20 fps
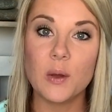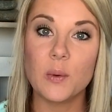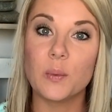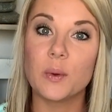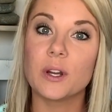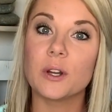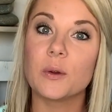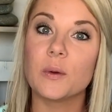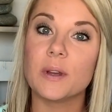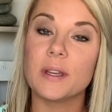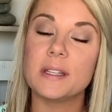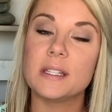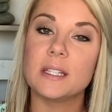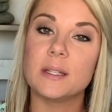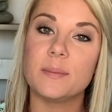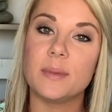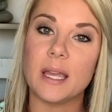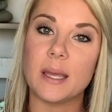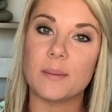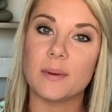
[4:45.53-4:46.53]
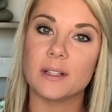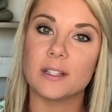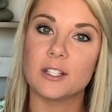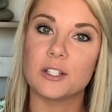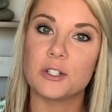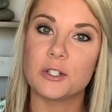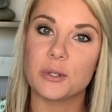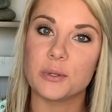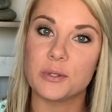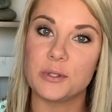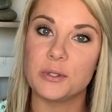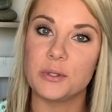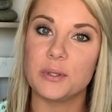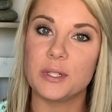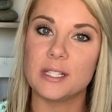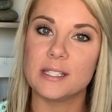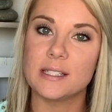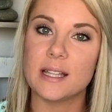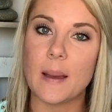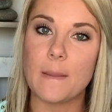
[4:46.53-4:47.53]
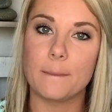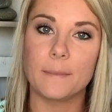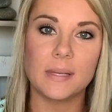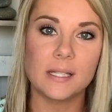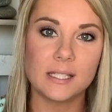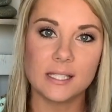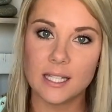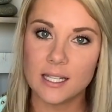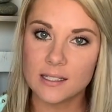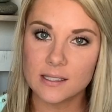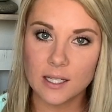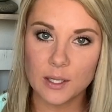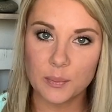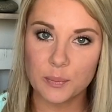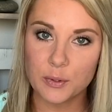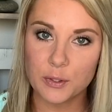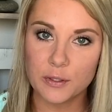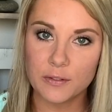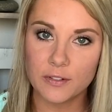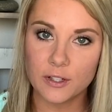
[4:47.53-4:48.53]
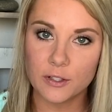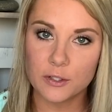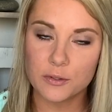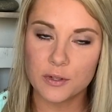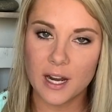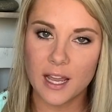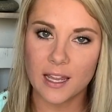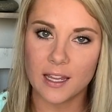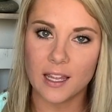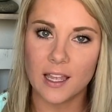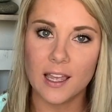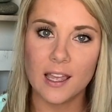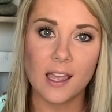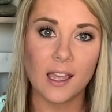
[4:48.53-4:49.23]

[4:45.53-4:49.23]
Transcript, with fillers: We're going to be able to show students that mistakes are proof you're trying.